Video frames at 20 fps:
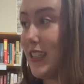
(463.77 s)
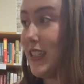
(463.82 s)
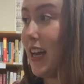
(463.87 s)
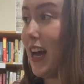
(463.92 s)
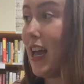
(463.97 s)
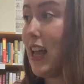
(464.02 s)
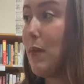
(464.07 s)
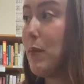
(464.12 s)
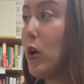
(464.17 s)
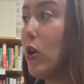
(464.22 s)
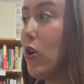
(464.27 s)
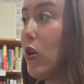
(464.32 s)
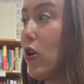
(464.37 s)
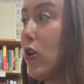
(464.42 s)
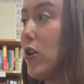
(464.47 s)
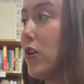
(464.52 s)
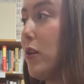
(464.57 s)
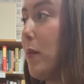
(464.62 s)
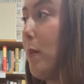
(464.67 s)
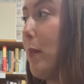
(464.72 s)
and I am a
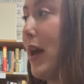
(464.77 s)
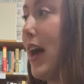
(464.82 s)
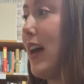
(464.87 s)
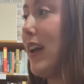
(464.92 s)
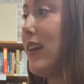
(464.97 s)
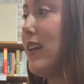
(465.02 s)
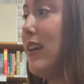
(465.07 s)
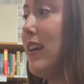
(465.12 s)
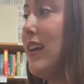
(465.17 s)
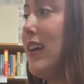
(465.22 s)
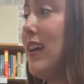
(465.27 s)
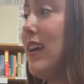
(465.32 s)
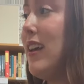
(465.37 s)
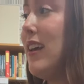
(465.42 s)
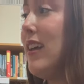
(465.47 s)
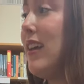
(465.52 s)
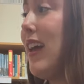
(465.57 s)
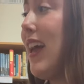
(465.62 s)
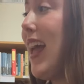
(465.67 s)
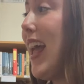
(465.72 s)
hardback
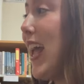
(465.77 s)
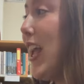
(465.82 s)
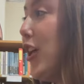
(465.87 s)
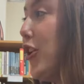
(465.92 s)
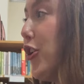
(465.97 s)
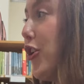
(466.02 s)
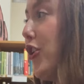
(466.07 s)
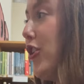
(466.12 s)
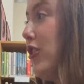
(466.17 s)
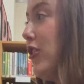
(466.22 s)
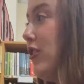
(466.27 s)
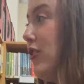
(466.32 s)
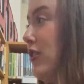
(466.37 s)
hater.